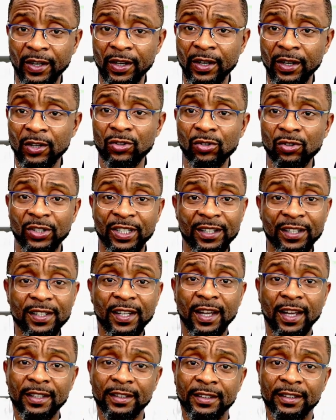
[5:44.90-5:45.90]
So this
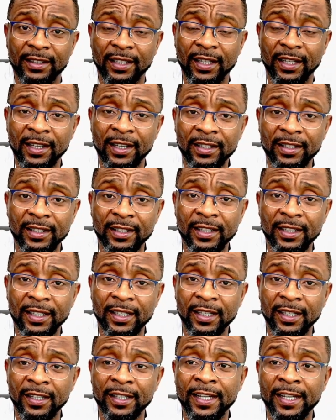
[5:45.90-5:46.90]
idea
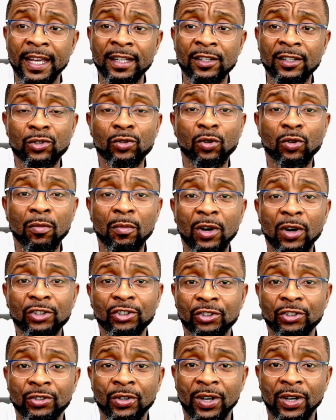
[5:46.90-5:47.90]
gained so
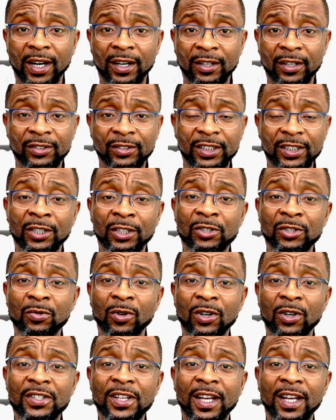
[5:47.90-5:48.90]
much ground. It
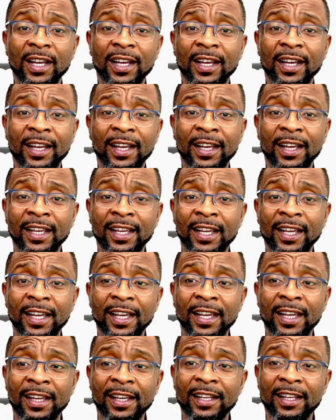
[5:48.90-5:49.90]
was
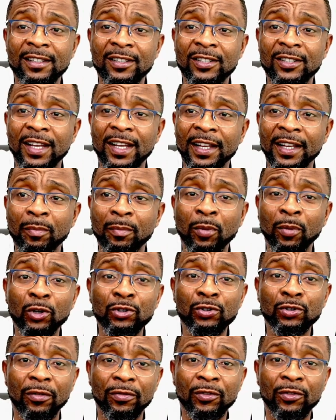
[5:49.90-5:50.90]
like a pot
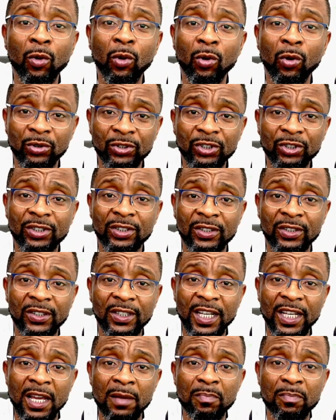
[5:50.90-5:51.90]
of gold,
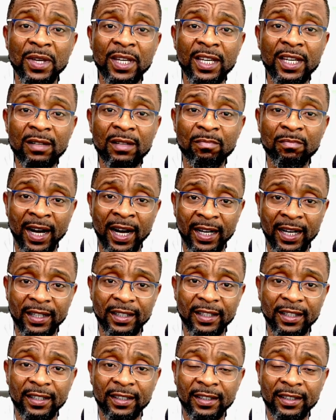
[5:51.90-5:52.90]
a piggy
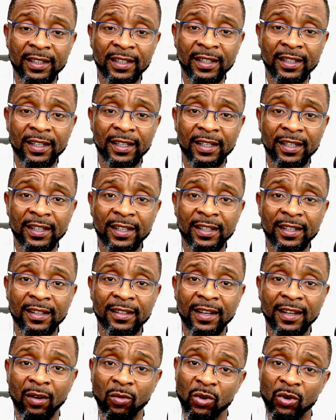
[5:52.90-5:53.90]
bank
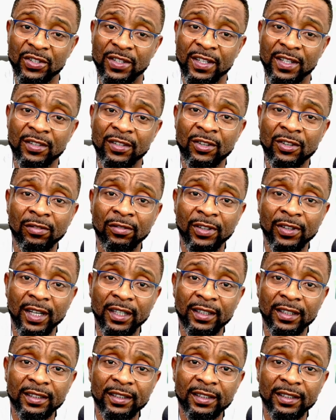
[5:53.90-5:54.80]
that was discovered